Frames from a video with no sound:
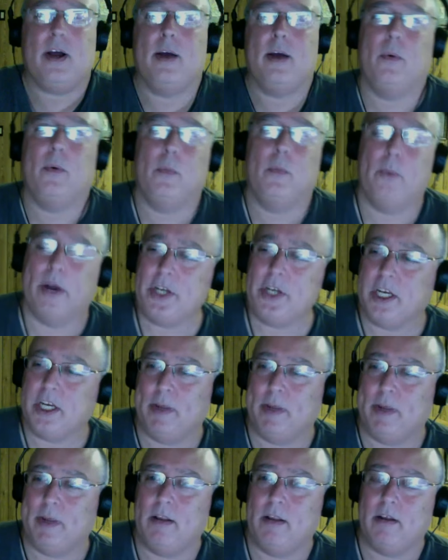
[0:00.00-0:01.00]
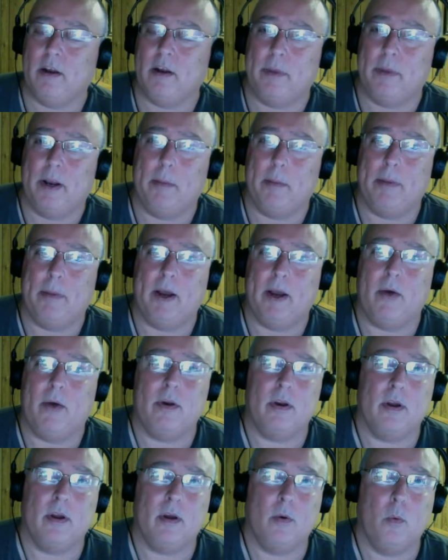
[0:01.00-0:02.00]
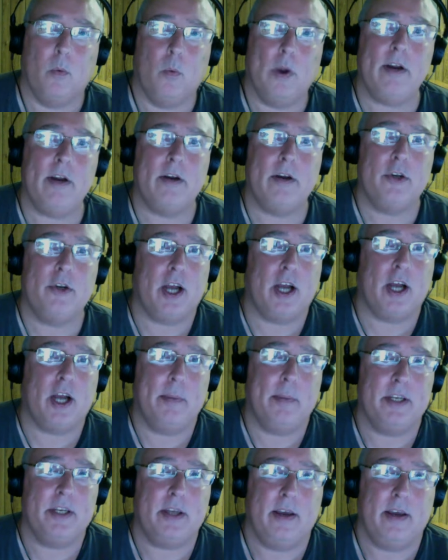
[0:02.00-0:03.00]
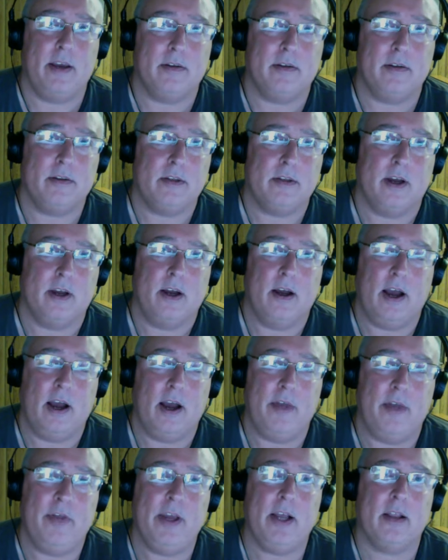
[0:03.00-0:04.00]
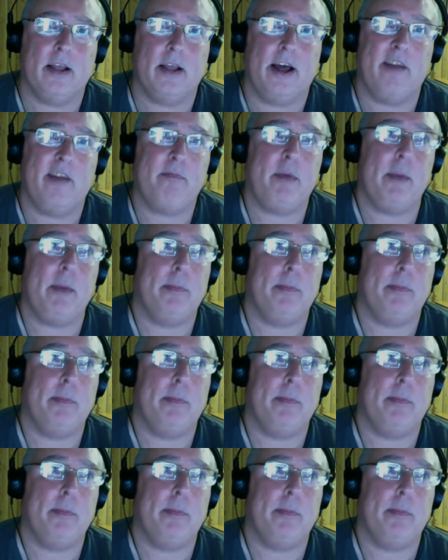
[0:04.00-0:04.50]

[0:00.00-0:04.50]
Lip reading: why don't you explain a little bit about what your job entails? I think a lot of people are